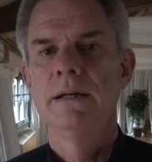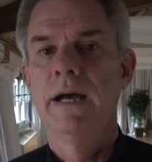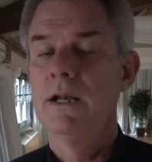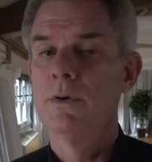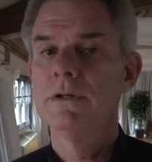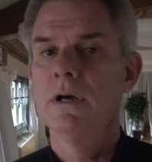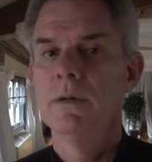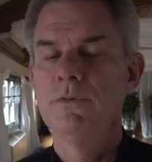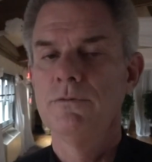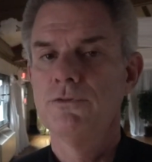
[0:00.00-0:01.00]
I know at
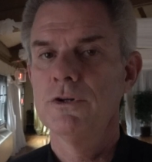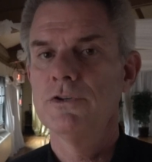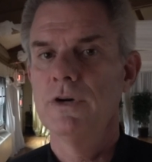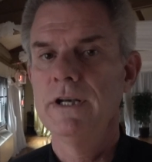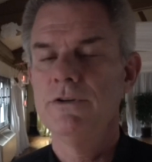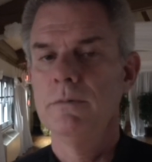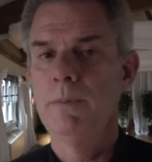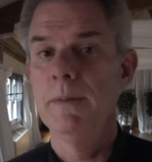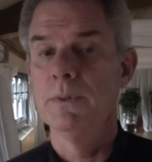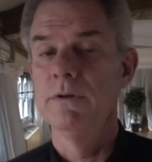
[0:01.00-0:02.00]
times in frustration
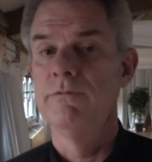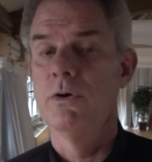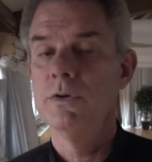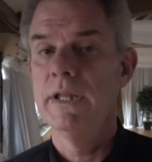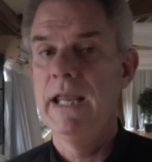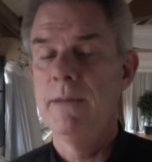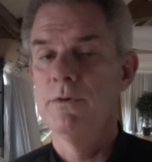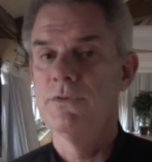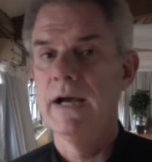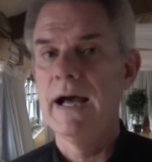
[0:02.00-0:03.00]
people invoke the name
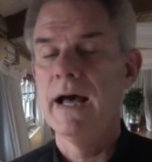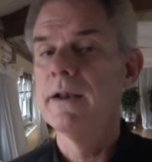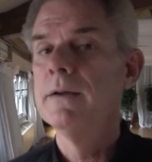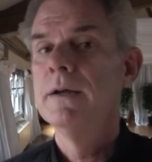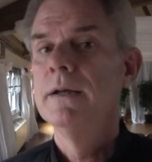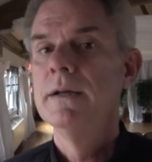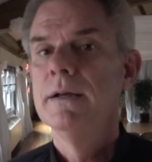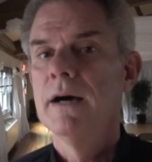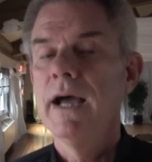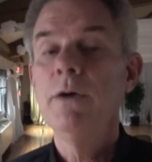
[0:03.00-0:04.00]
of God.
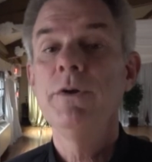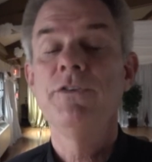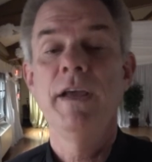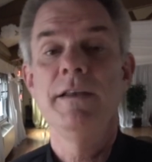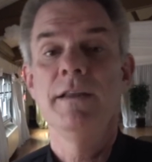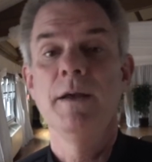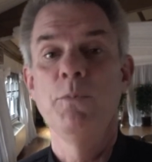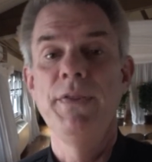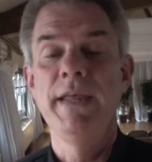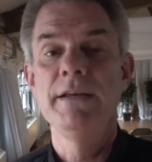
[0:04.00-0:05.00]
I always say to
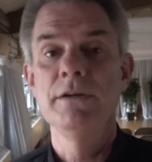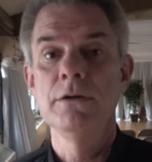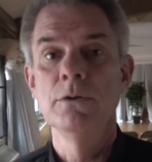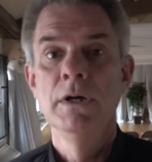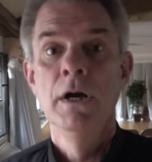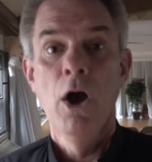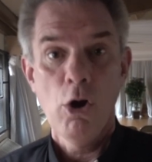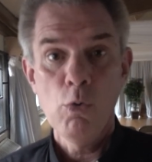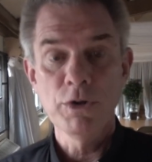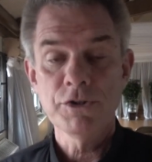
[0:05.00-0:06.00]
them when they do,
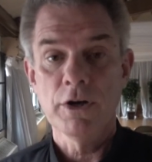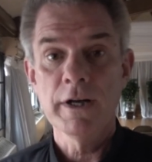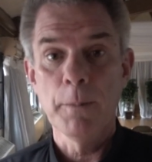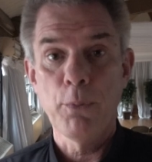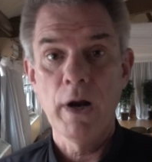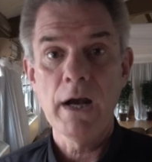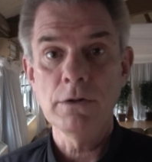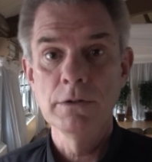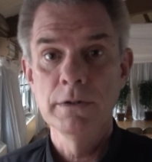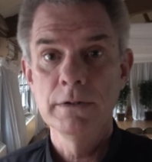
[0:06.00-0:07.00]
Oh, we're starting a prayer?